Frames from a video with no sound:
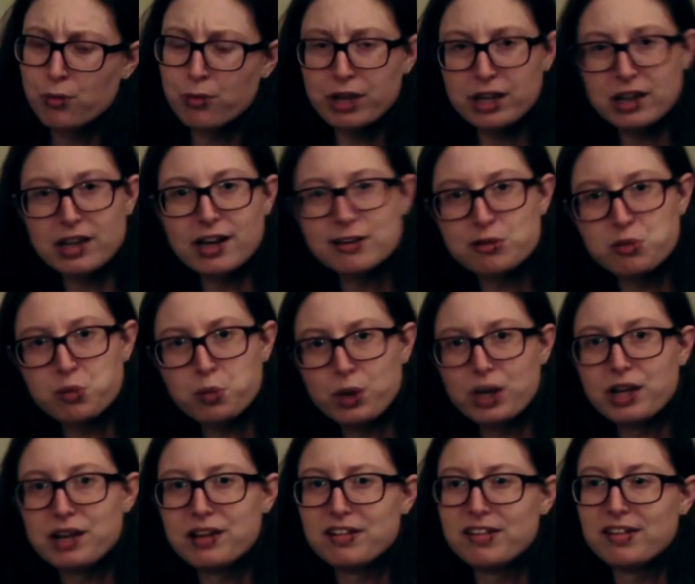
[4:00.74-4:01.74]
realize
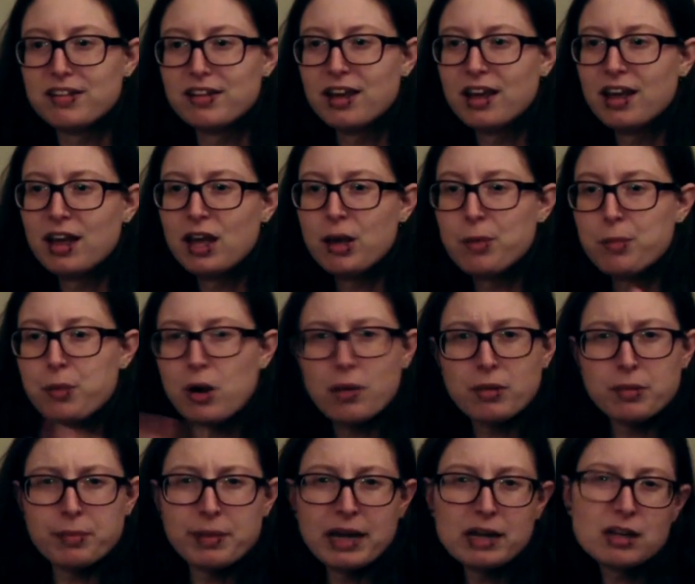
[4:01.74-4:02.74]
what is
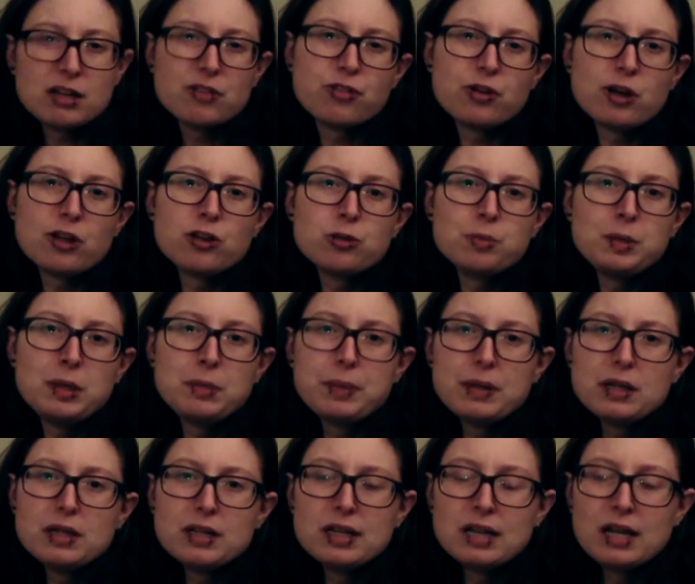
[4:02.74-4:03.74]
problematic for other
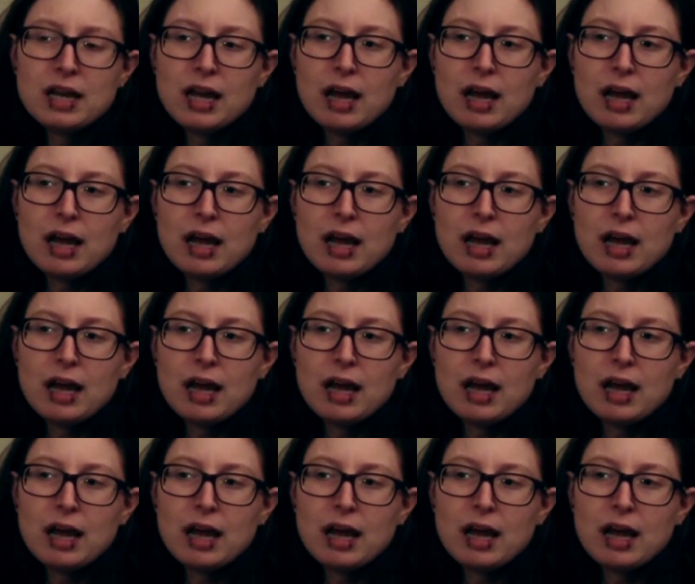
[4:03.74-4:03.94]
people.